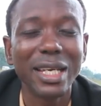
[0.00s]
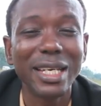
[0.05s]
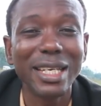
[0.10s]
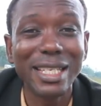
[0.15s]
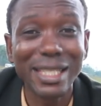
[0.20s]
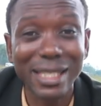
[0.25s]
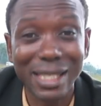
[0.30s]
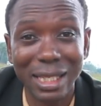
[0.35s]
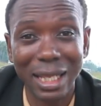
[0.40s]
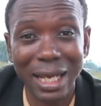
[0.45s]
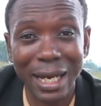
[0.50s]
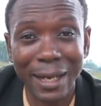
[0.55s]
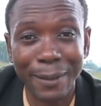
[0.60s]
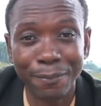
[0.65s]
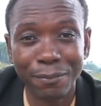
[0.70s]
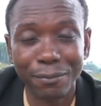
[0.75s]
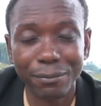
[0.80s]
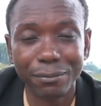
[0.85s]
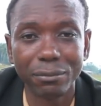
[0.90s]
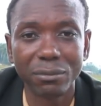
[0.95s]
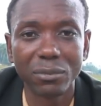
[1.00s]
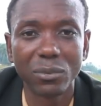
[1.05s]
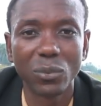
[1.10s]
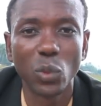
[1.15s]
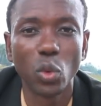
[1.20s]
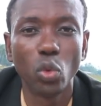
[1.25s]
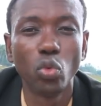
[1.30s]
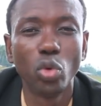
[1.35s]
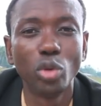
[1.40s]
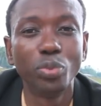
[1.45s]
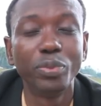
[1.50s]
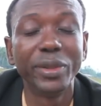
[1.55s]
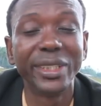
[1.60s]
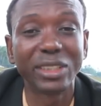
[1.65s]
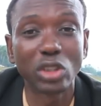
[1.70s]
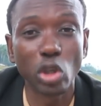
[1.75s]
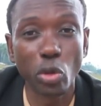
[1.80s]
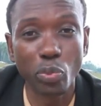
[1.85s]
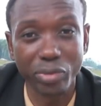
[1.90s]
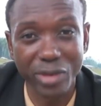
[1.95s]
Islam would be
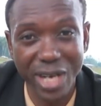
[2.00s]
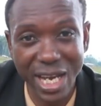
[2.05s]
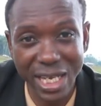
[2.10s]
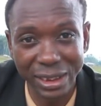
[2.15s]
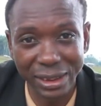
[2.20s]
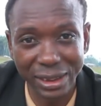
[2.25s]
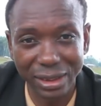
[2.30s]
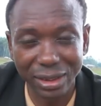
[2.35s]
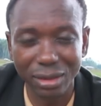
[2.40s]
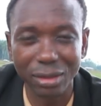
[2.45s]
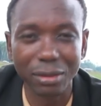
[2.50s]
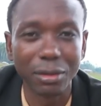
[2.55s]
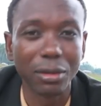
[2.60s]
suppressed.